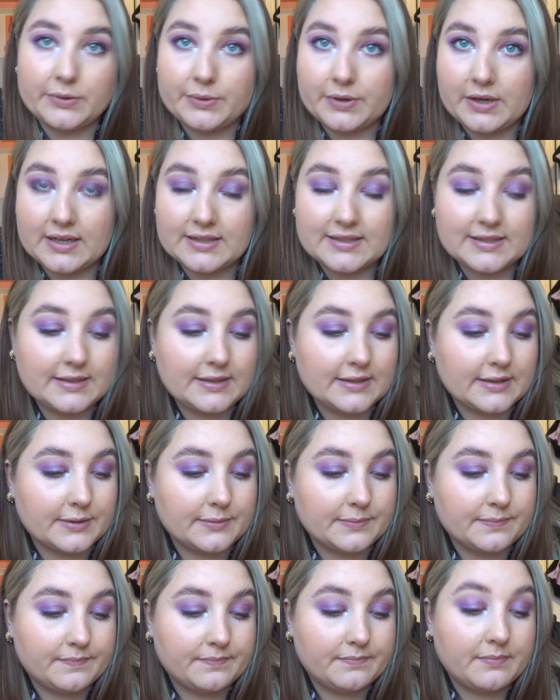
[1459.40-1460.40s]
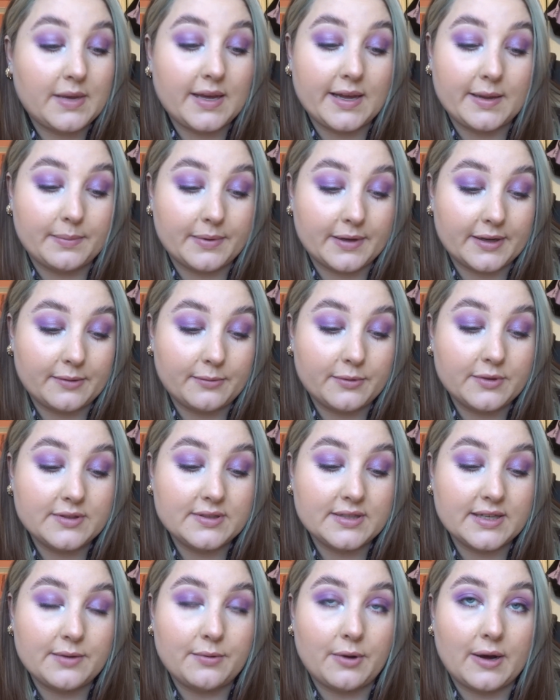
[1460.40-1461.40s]
I don't know, maybe we'll
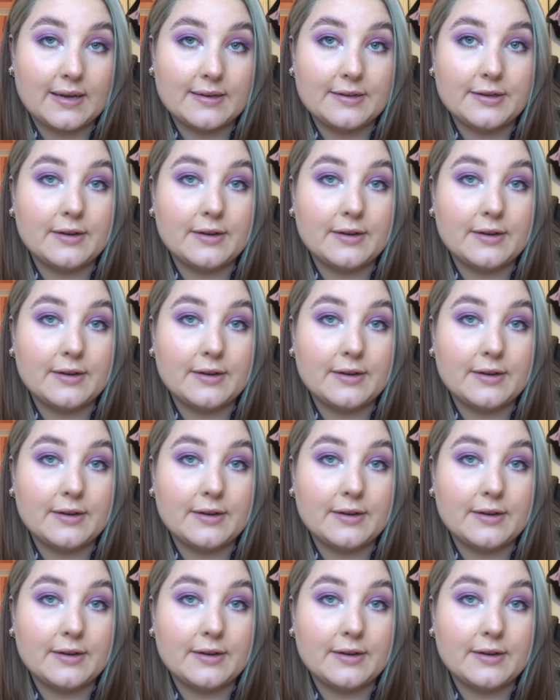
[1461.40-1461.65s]
see what I